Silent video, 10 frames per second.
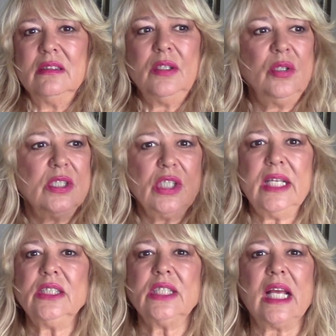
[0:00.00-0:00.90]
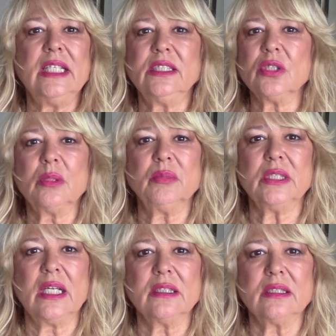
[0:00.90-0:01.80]
And you could change any
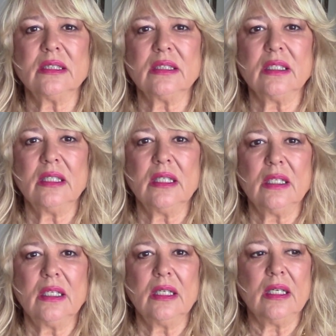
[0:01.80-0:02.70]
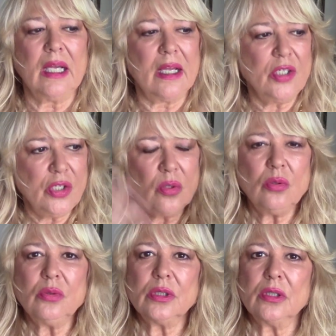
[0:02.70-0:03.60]
circumstance and
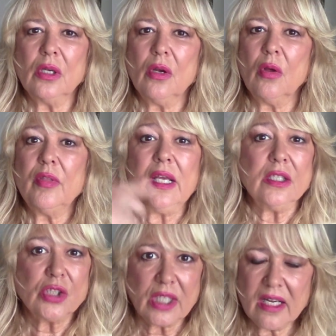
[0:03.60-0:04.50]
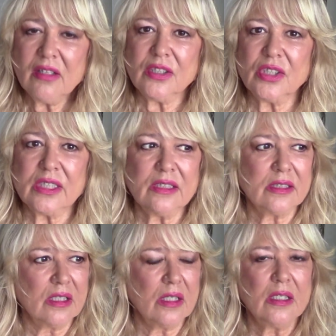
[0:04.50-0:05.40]
use the
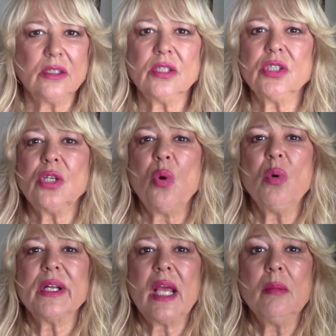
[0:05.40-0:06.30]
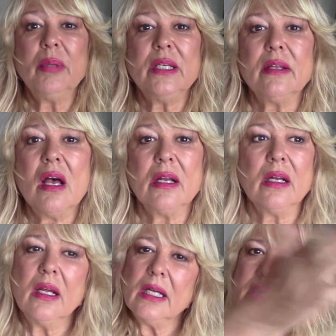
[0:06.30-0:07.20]
challenges to show what can be
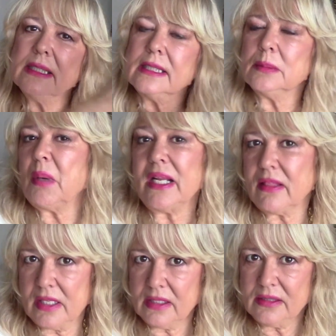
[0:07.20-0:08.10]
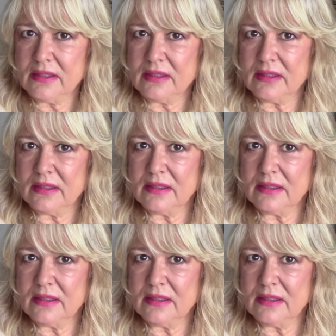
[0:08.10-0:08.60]
done despite this.